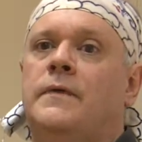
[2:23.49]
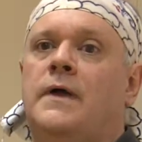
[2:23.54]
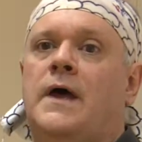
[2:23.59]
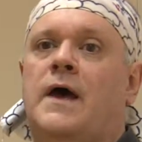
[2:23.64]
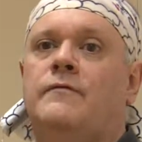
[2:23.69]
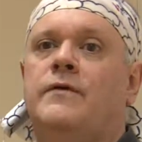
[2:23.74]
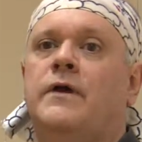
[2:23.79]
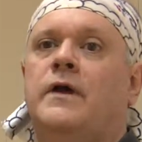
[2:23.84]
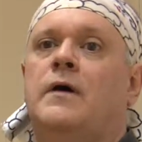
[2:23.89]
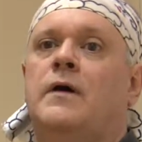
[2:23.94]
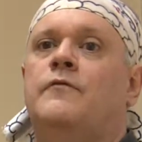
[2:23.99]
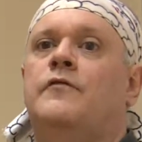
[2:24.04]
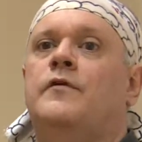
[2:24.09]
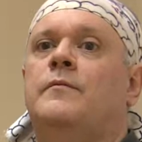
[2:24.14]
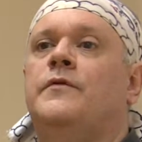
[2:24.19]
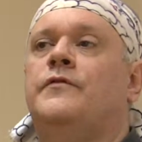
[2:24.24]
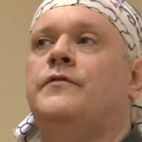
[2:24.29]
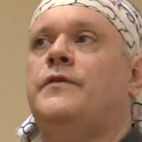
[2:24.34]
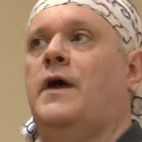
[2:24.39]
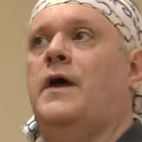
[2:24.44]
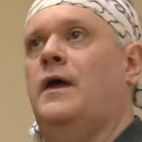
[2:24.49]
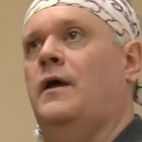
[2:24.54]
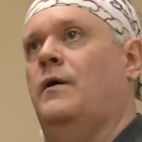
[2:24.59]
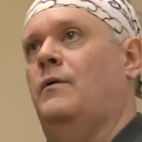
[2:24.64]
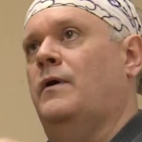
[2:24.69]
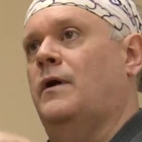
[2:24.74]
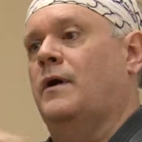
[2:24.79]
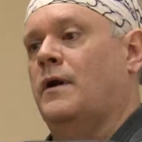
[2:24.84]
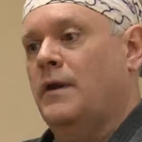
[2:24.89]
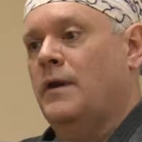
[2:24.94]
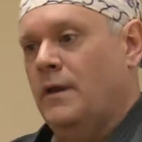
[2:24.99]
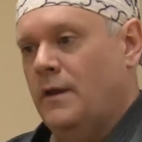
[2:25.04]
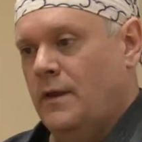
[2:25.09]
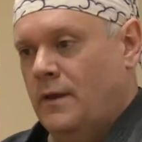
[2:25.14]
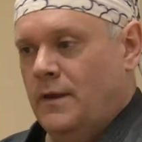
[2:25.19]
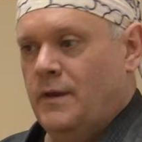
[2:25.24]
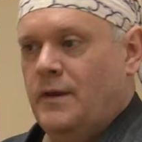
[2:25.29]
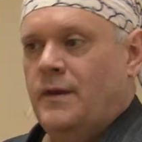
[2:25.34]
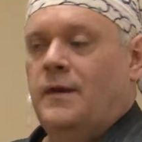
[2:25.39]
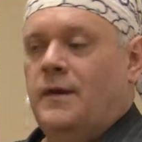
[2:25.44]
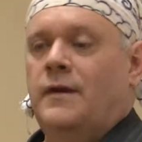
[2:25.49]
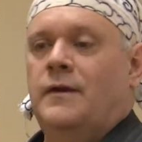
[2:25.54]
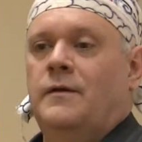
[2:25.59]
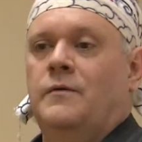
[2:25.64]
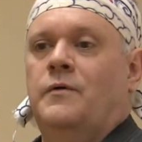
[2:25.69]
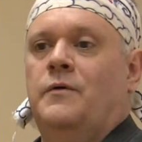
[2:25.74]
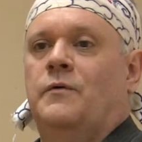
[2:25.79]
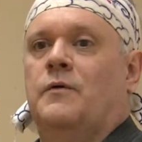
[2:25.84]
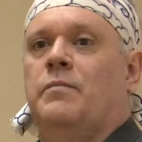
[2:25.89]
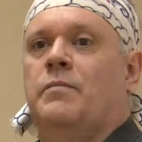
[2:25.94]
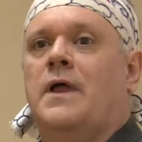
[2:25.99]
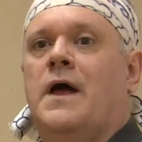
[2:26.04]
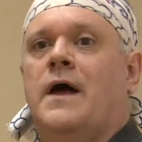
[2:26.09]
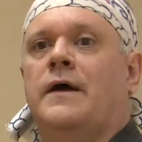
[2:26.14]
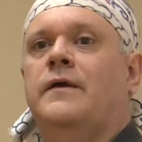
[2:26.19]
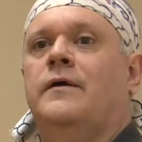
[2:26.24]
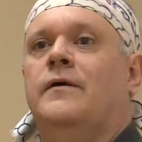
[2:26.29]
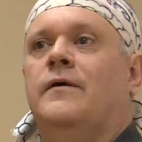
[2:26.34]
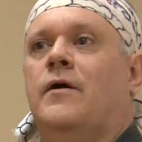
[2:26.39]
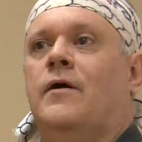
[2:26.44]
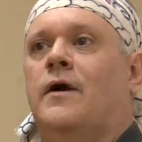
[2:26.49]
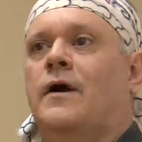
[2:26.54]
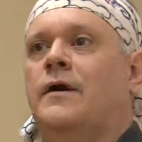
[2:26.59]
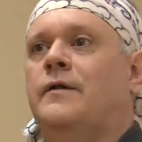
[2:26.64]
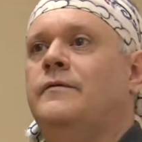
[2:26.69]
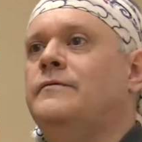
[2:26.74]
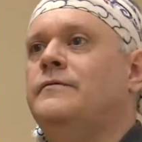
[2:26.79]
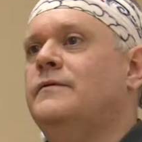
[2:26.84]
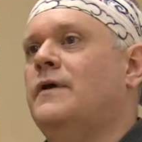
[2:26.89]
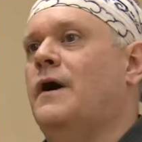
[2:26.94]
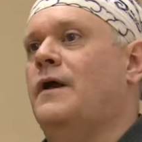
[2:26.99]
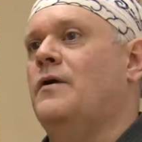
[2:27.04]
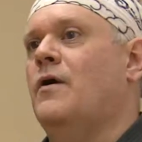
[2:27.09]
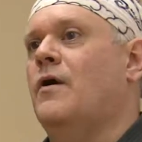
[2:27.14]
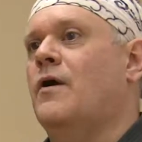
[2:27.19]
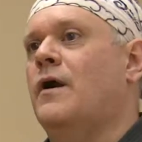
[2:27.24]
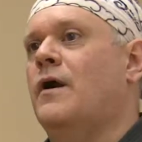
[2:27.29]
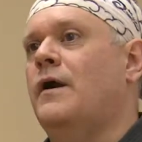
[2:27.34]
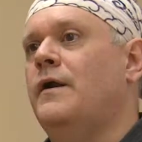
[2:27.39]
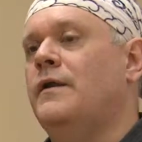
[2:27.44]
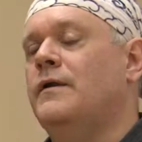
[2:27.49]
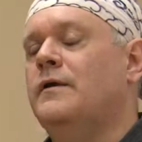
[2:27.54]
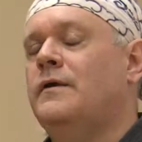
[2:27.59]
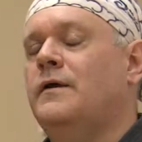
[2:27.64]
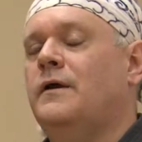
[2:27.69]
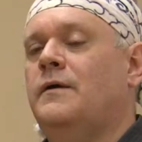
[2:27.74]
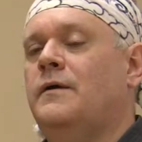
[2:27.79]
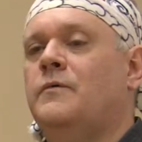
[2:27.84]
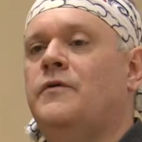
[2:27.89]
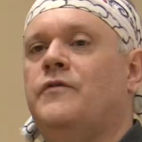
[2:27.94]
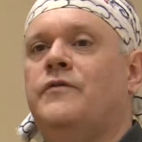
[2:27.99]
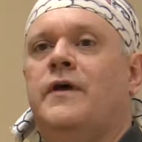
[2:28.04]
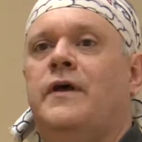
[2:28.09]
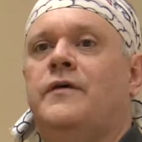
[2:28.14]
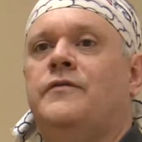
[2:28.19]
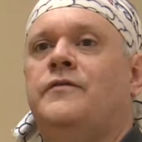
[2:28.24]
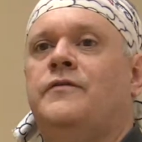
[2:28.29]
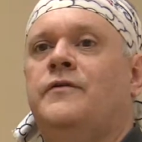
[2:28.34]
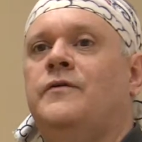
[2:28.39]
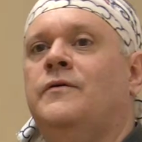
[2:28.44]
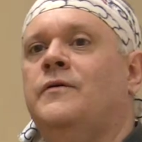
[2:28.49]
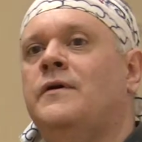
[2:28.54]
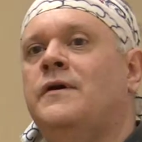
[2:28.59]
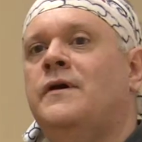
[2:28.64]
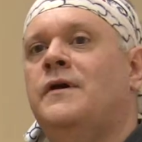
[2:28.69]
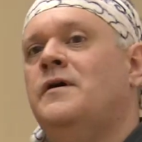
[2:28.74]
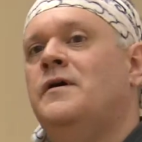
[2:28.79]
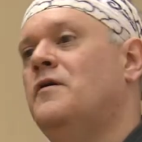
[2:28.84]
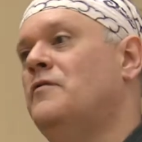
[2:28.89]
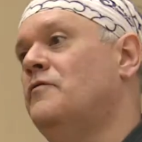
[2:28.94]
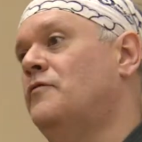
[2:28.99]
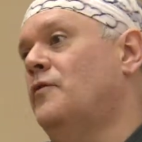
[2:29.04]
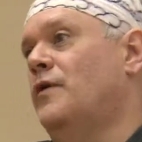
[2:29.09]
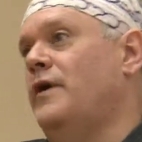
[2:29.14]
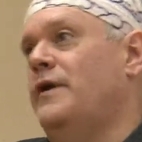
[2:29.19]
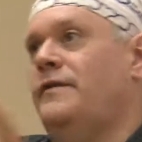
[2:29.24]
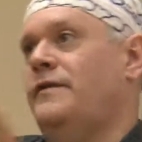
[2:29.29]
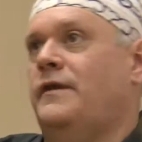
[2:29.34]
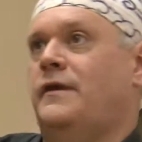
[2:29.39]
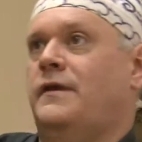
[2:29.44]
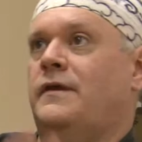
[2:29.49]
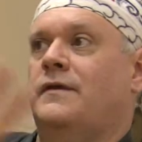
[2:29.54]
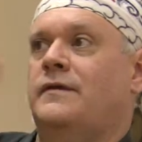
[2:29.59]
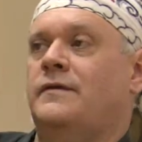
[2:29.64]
Having come from a style where we were blocking hard on hard, it was nice to avoid the